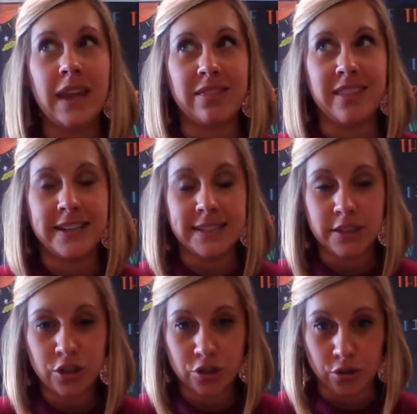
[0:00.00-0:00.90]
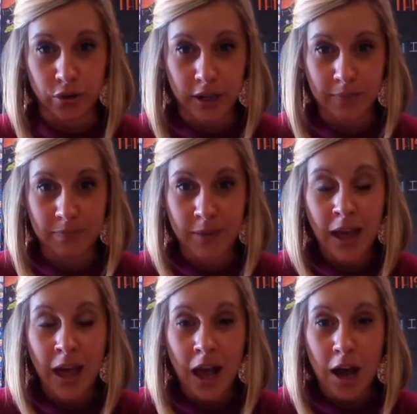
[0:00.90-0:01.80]
This is a story
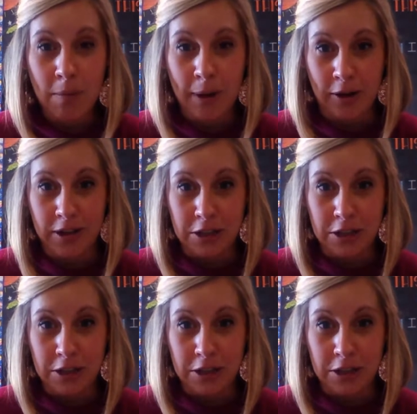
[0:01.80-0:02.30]
about a